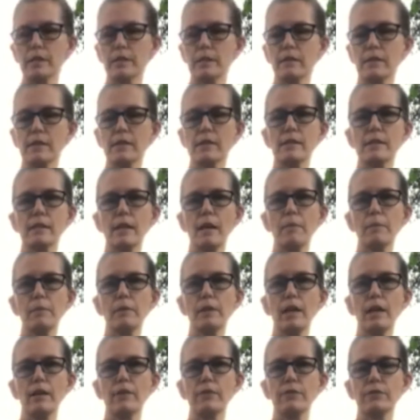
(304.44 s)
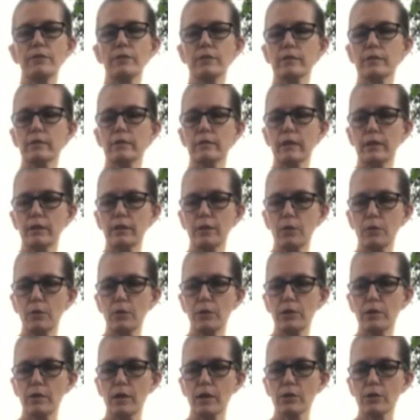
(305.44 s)
of the stem left, I don't know
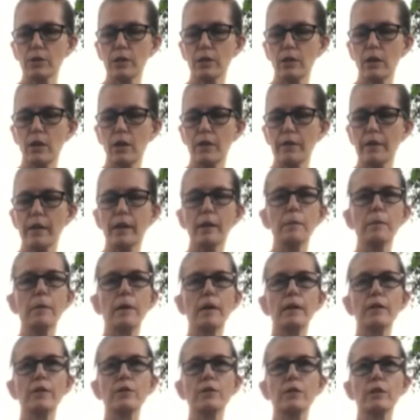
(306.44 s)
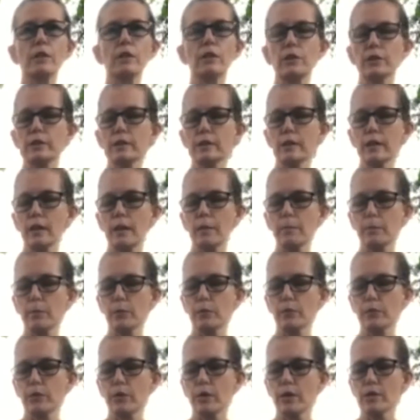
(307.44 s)
what you actually call that. I probably should have looked it up
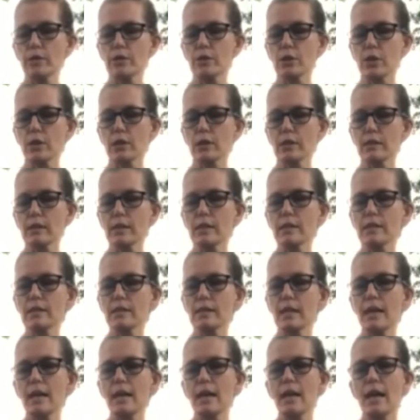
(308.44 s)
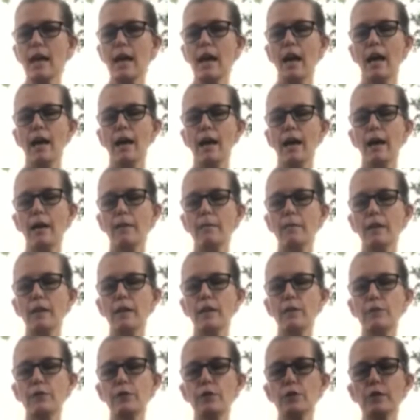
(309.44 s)
before I started this.
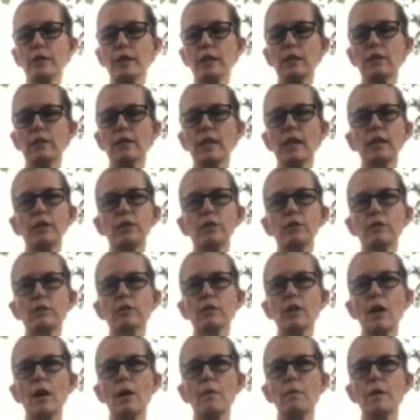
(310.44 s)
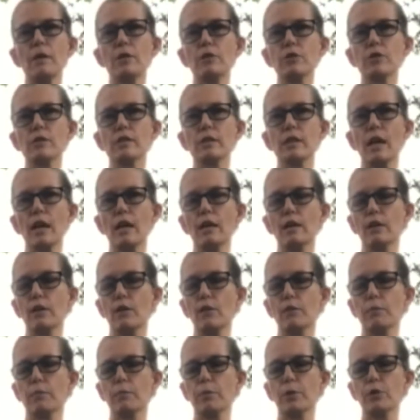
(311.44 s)
If you can take your thumb and just kind
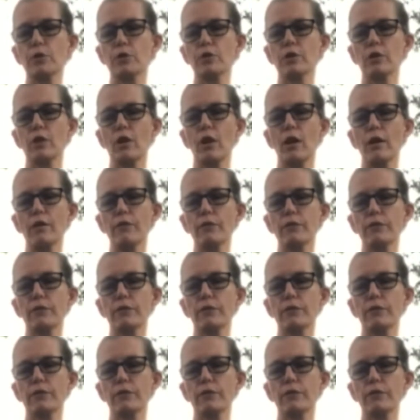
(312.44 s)
of push it off